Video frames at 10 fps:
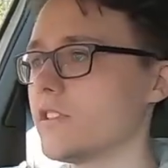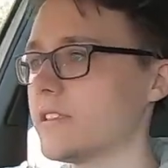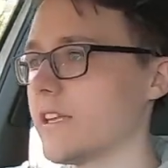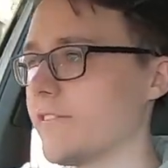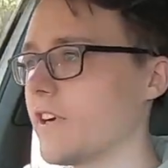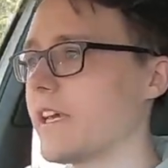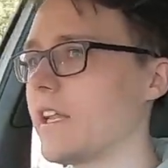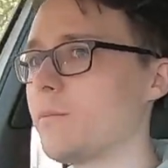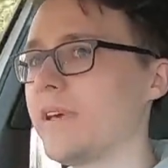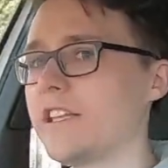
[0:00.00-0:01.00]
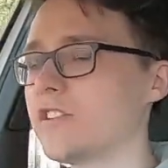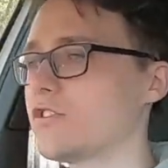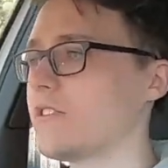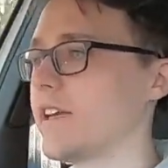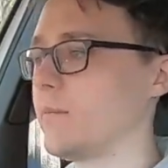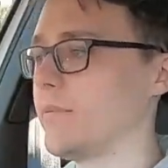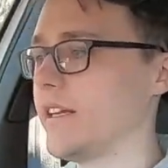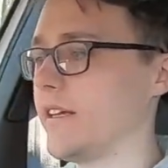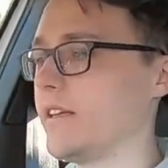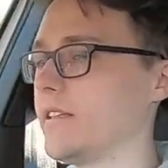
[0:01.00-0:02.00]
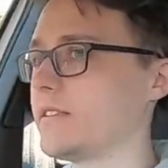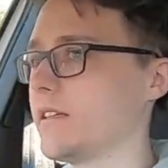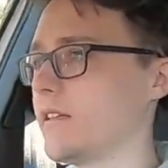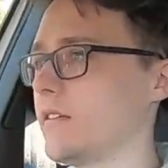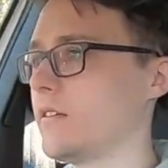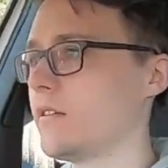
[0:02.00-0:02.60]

Just see if I get it pinned straight and pin it. Let's see.